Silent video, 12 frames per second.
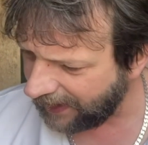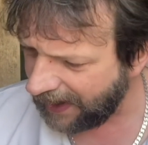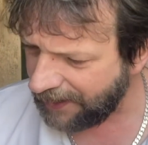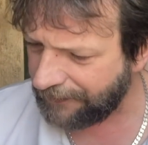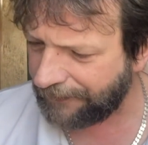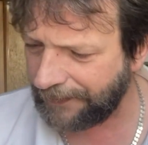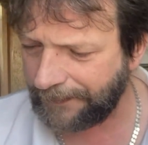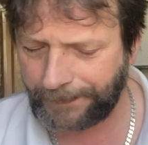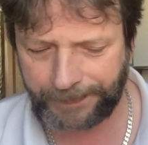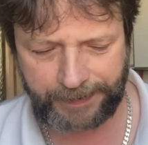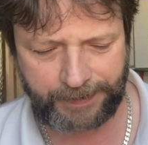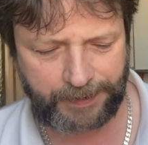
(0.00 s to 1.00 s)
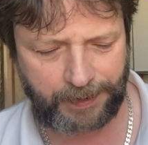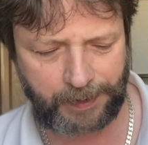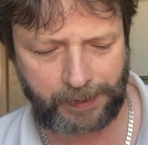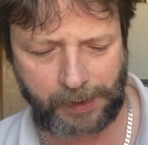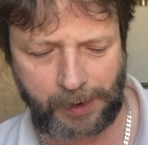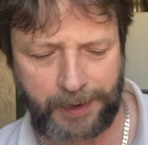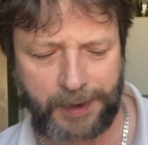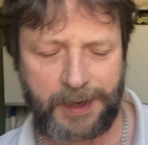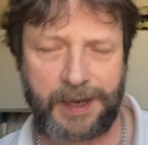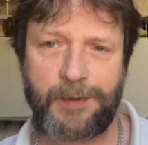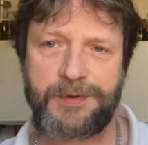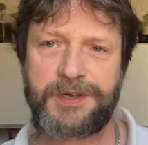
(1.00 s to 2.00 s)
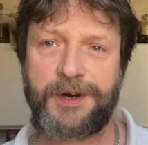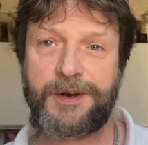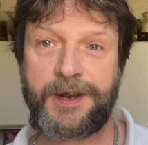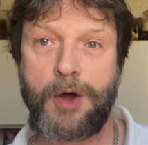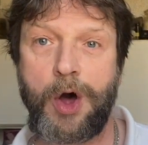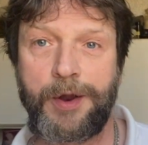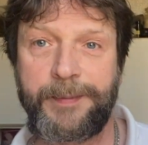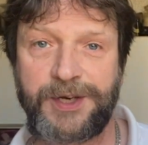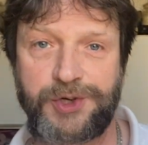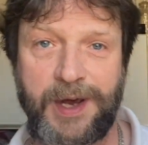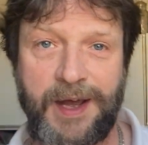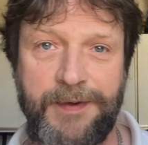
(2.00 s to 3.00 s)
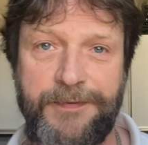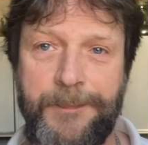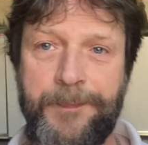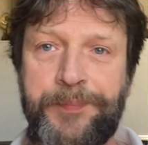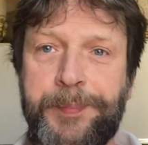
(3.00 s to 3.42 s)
If I was on an economy drive,